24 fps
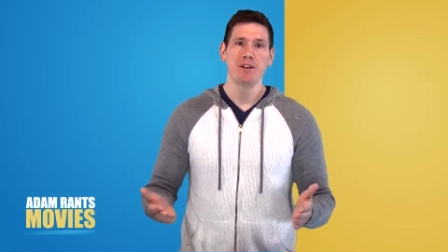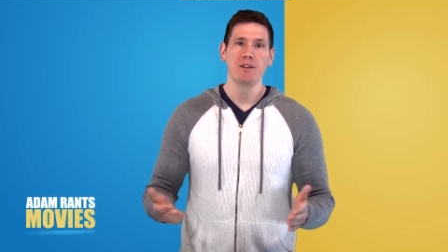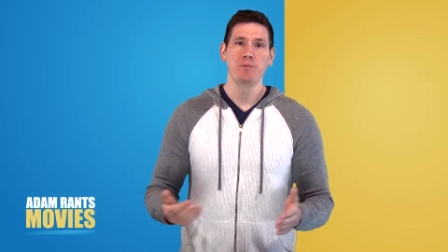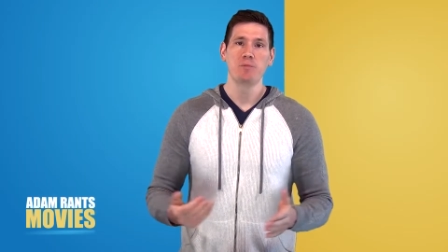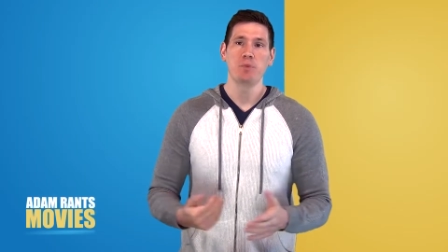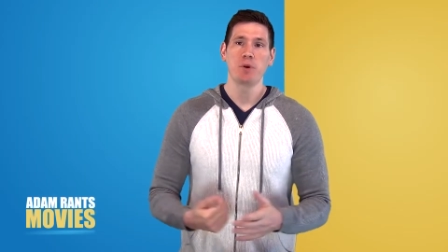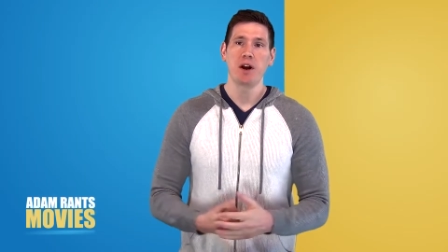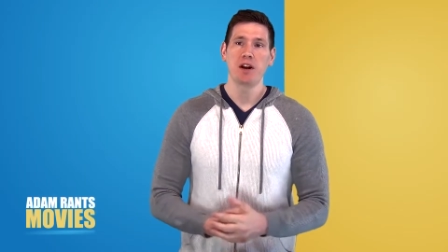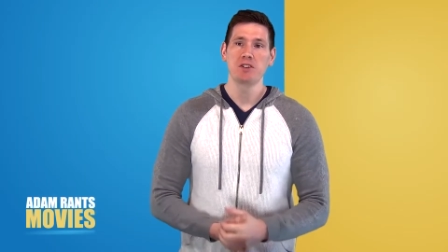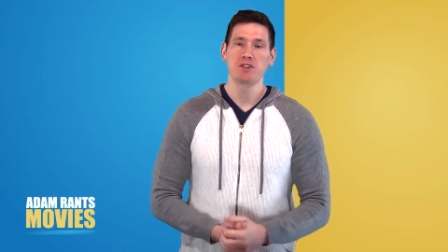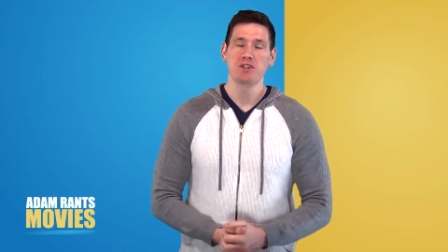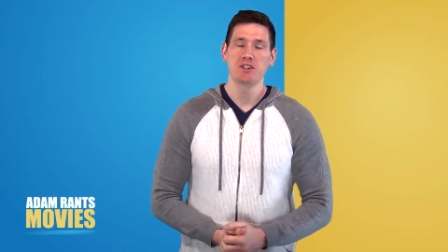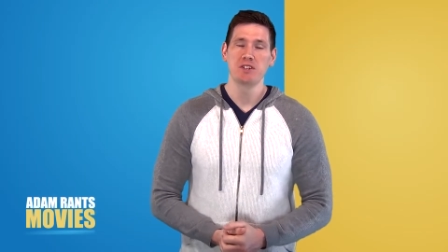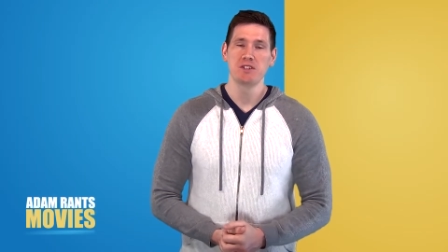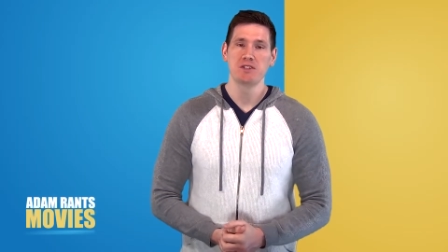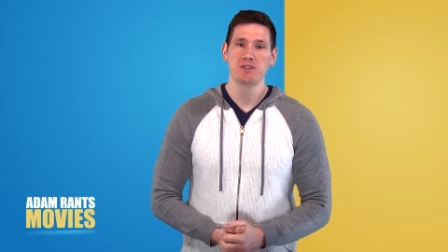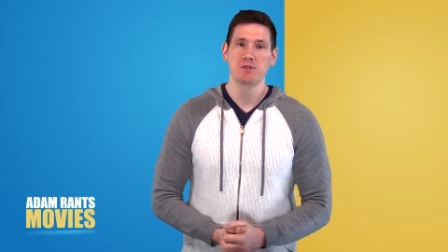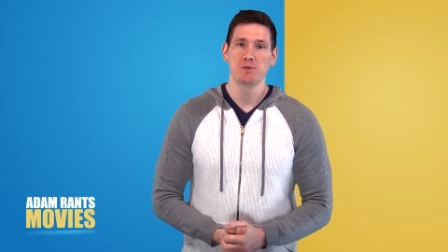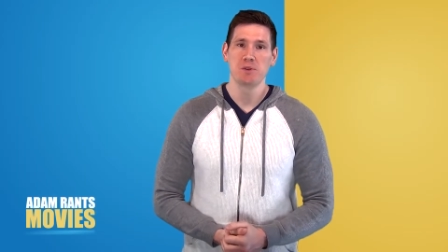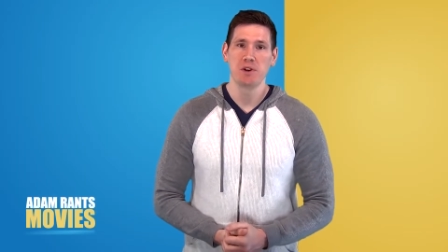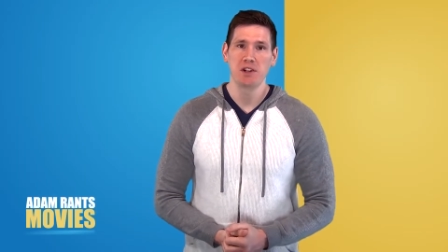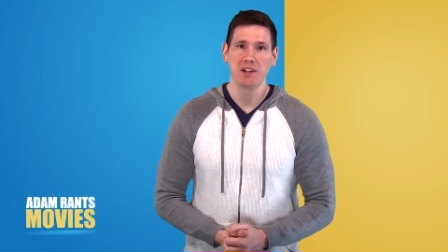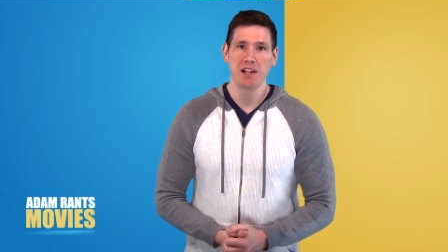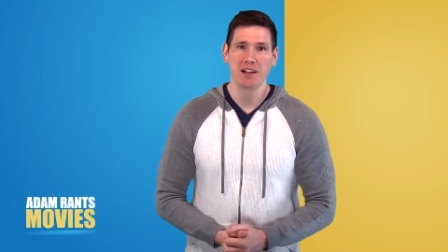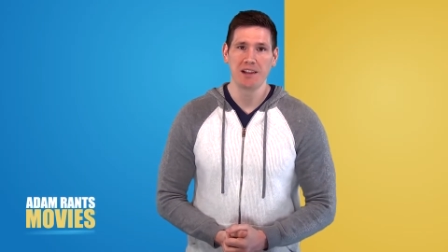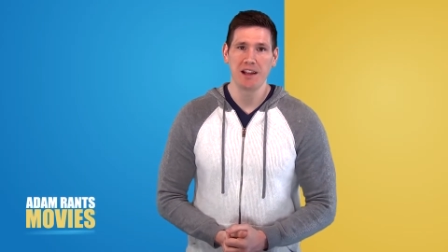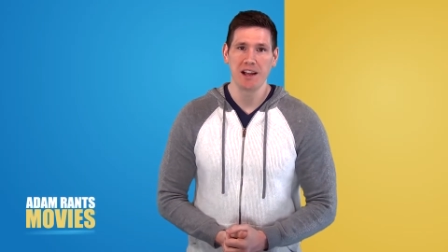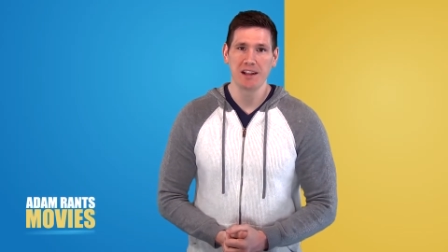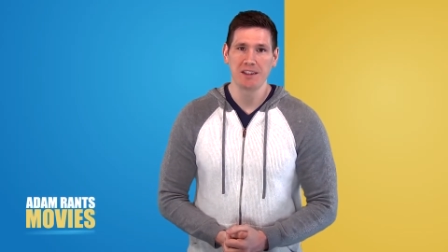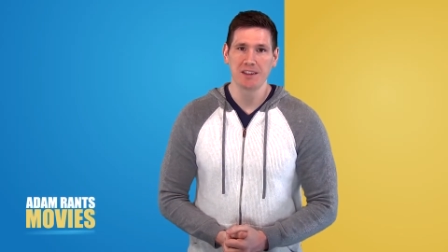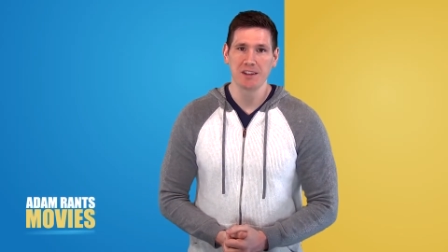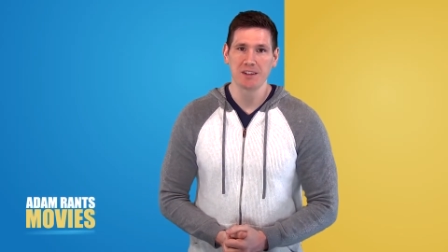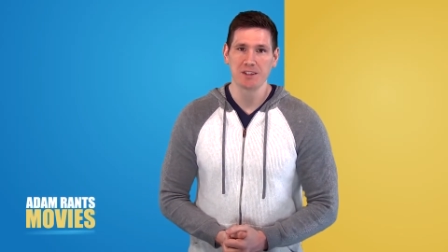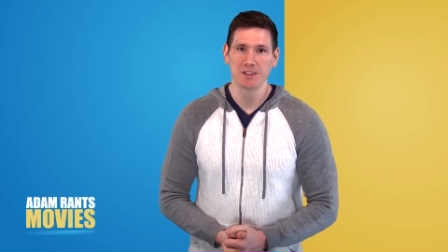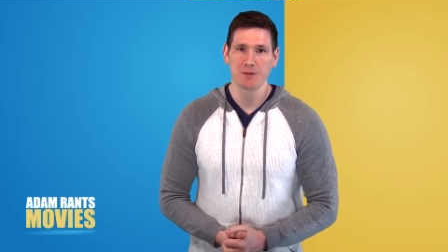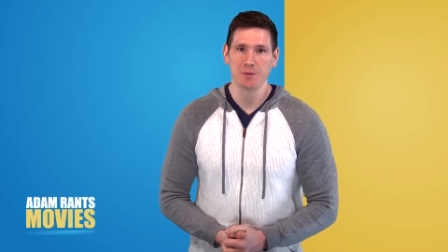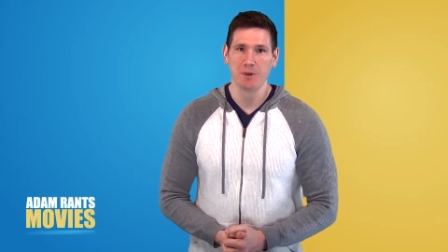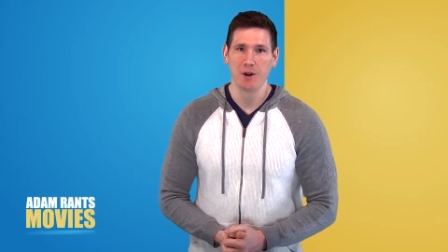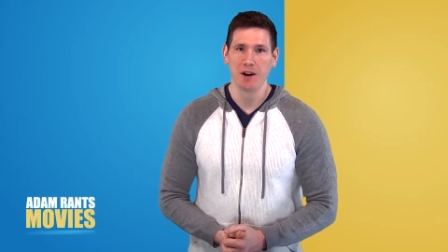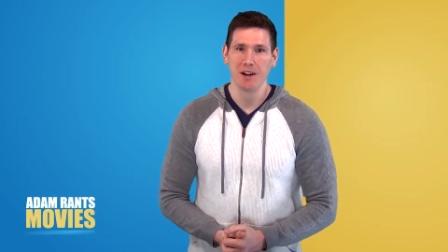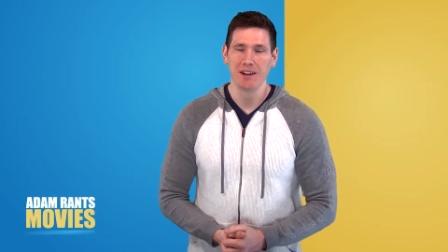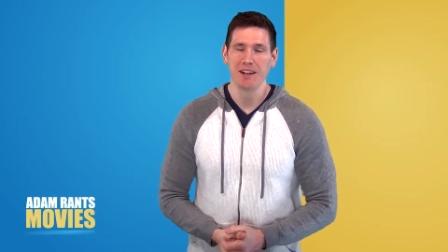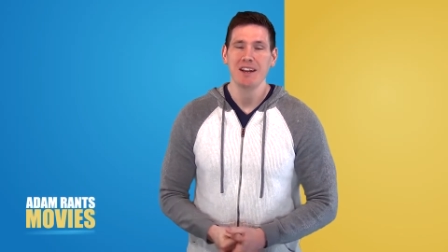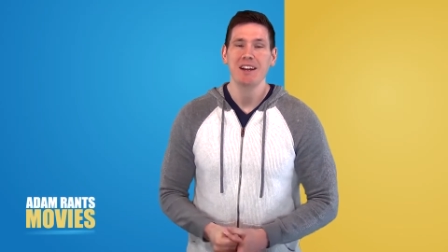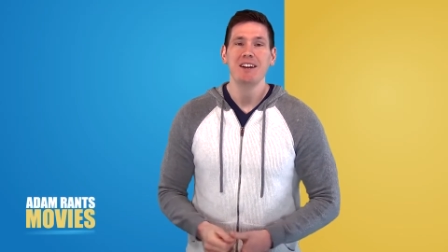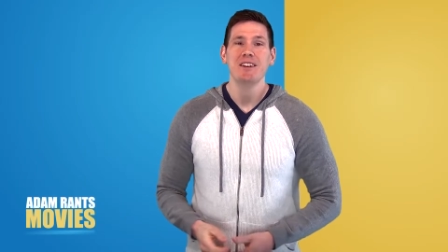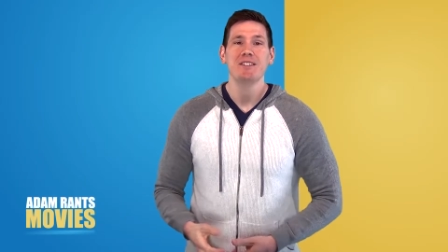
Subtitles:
Impressions. Really like this one.